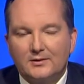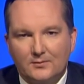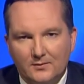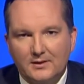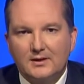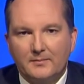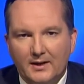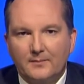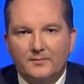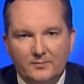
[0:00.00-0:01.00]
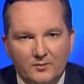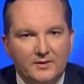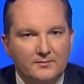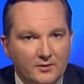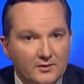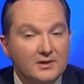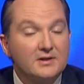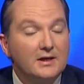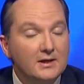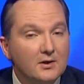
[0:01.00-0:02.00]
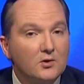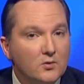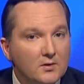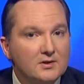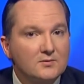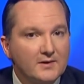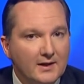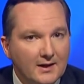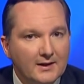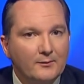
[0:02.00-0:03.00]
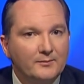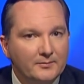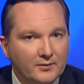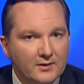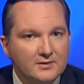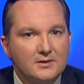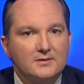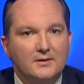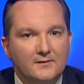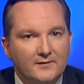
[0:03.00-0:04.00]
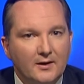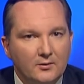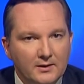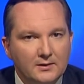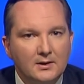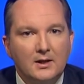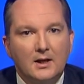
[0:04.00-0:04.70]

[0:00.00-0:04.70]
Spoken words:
We're talking about people being processed in accordance with how they would be processed if they were in